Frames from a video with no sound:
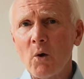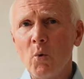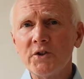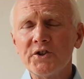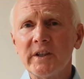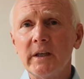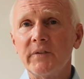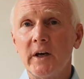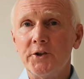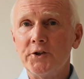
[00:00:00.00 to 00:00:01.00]
want to
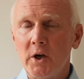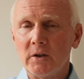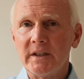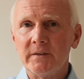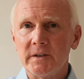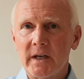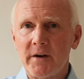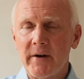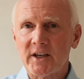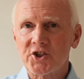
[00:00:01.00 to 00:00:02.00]
give a nod in the
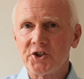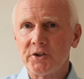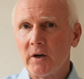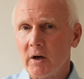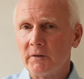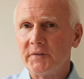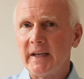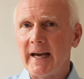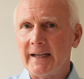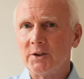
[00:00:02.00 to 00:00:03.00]
direction of
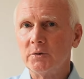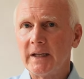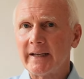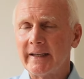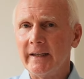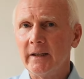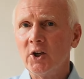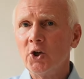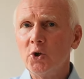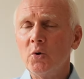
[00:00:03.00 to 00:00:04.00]
the Anunnaki,
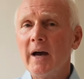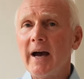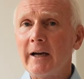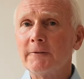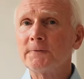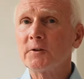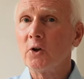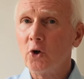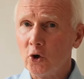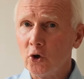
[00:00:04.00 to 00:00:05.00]
who, after
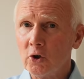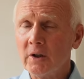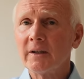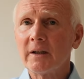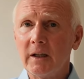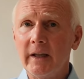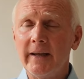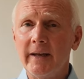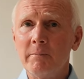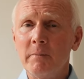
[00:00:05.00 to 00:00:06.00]
all,
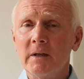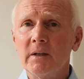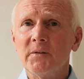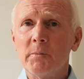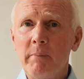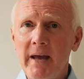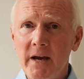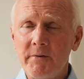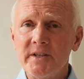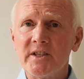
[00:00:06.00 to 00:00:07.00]
claim the
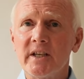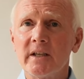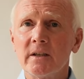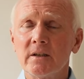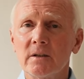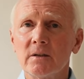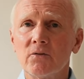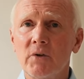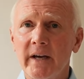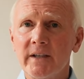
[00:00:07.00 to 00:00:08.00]
parenting
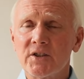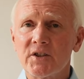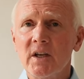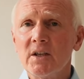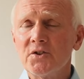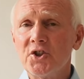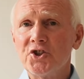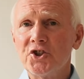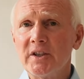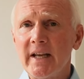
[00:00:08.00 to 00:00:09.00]
rights, the
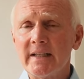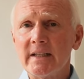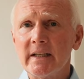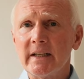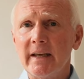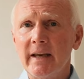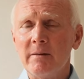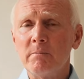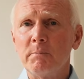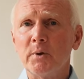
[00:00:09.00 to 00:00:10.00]
genetic
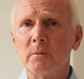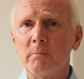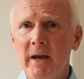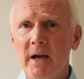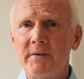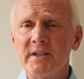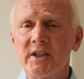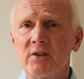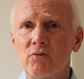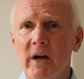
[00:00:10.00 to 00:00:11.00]
input
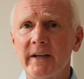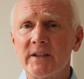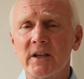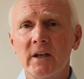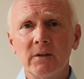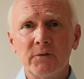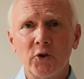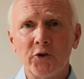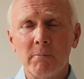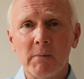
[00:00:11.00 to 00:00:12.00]
parenting rights
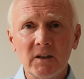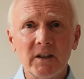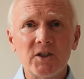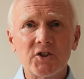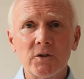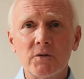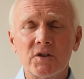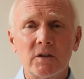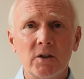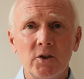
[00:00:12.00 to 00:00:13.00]
for the monkey
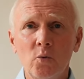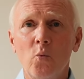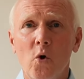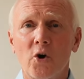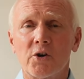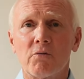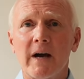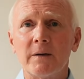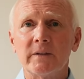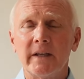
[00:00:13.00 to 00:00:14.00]
suits that you walk
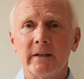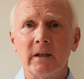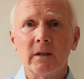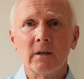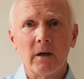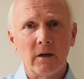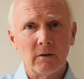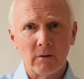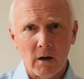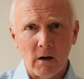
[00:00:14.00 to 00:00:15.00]
around in, uh,
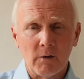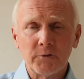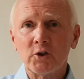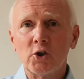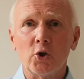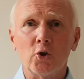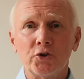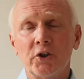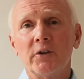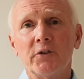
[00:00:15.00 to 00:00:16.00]
often
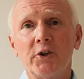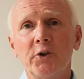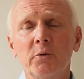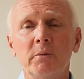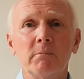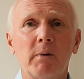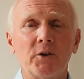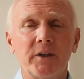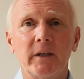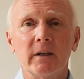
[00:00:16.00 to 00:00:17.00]
called the human
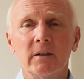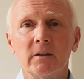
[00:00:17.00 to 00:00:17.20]
body.